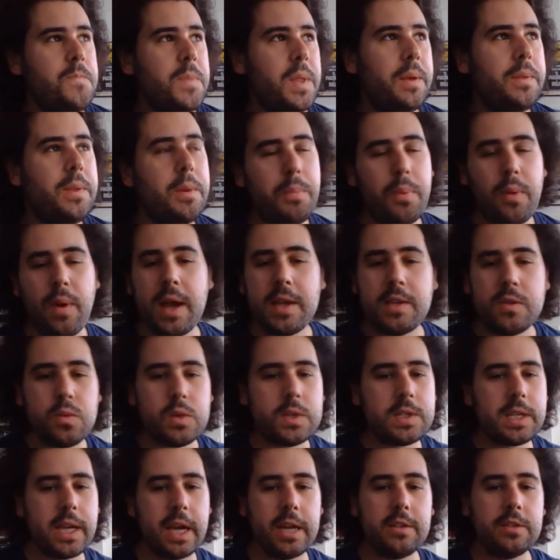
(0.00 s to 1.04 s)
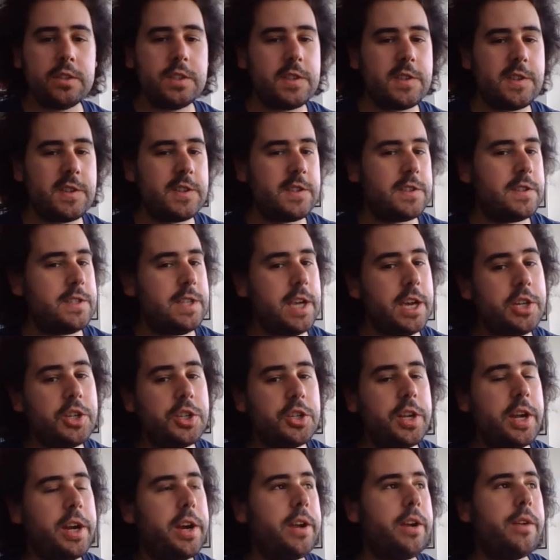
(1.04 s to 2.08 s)
The price was kind of
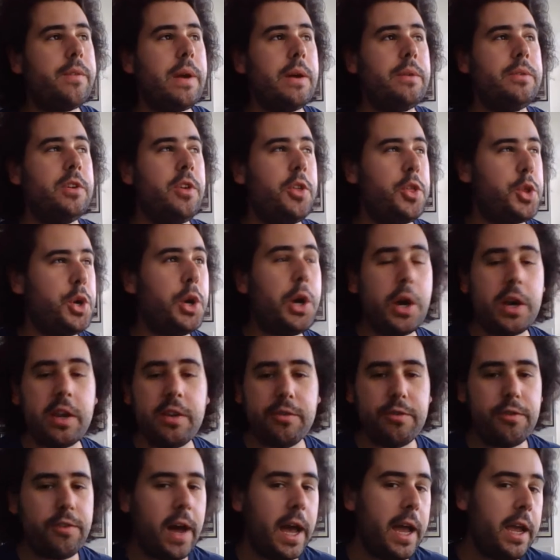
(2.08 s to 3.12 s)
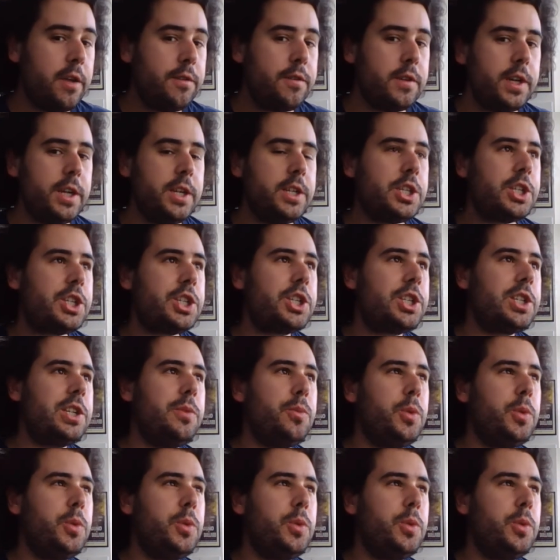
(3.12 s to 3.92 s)
stationary around the 35-ish,